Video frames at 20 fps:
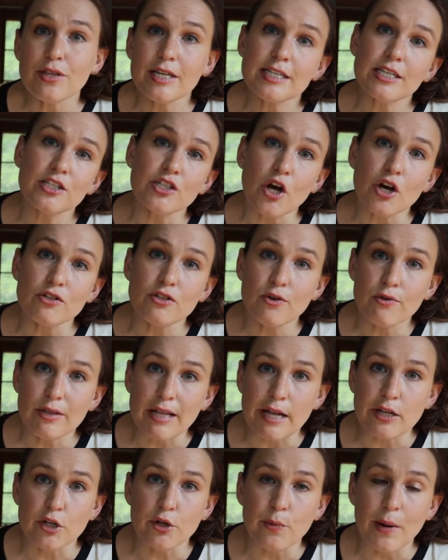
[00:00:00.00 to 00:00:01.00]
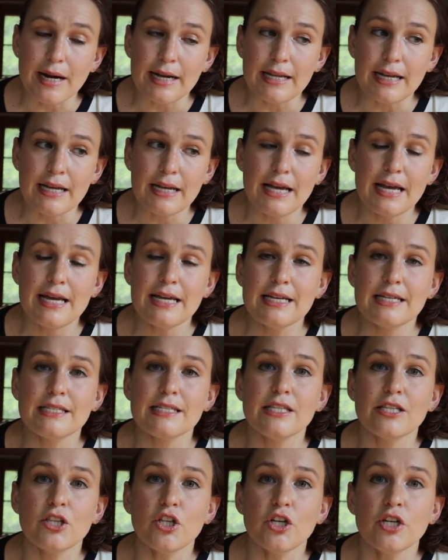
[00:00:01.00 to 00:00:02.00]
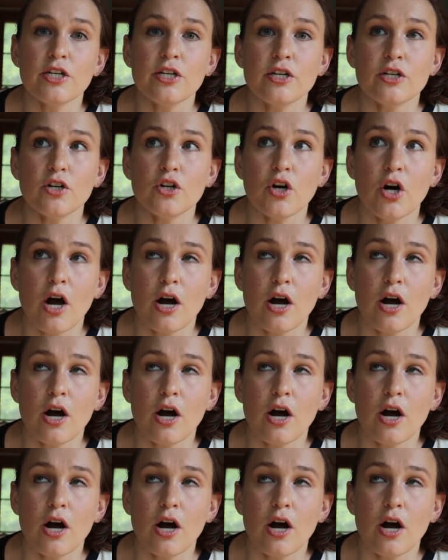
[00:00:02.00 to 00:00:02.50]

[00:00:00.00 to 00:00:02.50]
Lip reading: this is also letter writing, is the